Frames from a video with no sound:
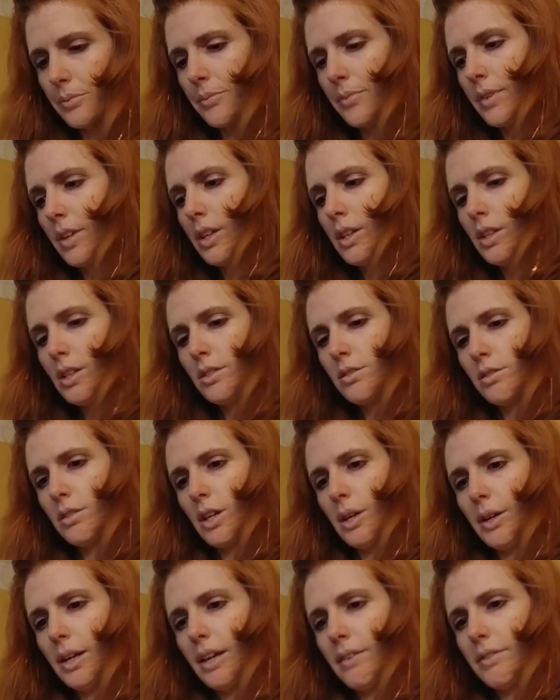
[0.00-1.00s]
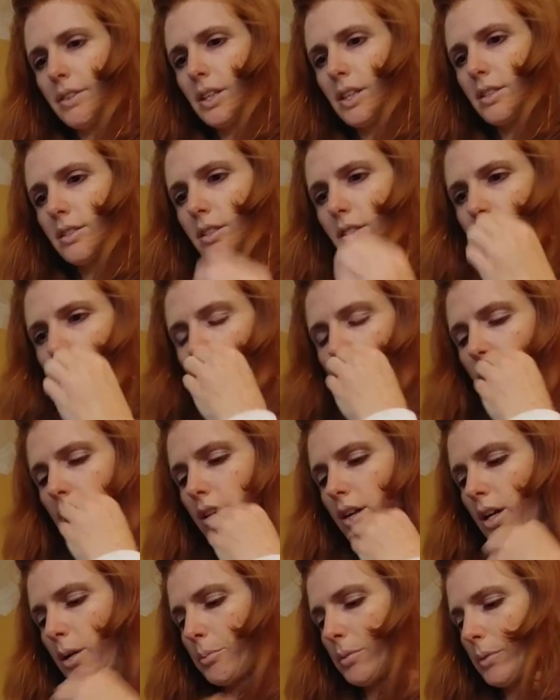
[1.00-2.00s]
So now I have the insulin
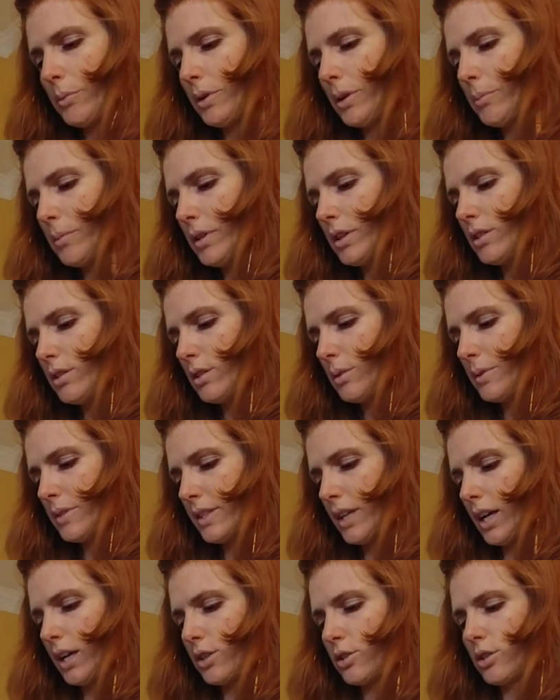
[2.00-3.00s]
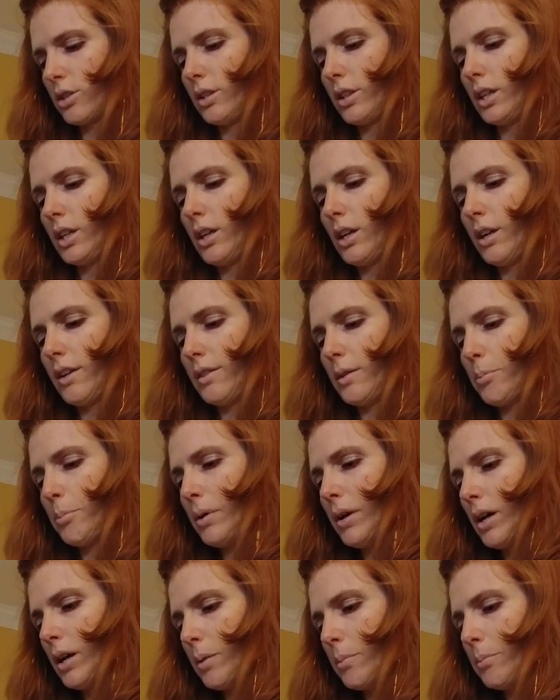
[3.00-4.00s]
drawn up, and what I'm going to do is actually on the
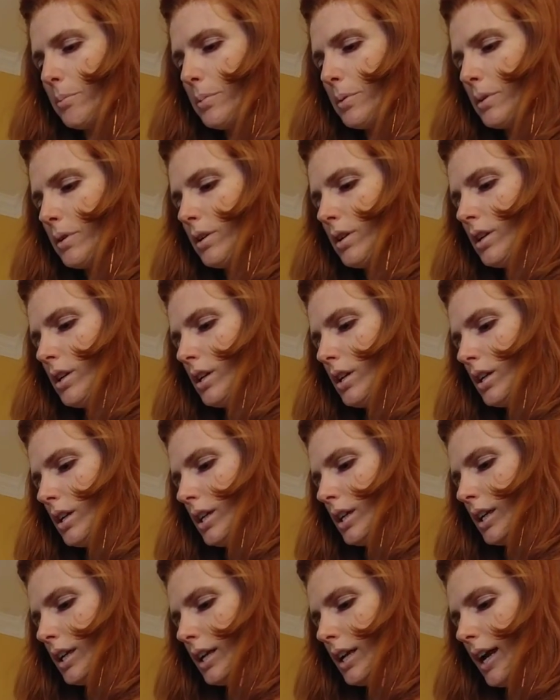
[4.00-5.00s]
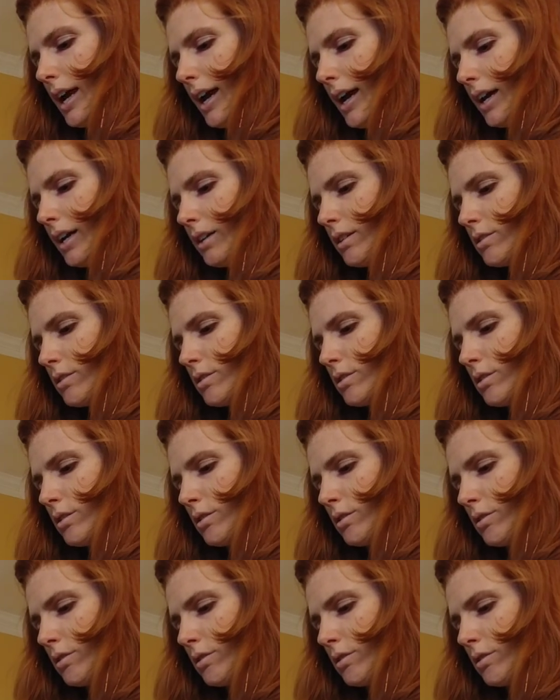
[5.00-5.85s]
pump, hit act,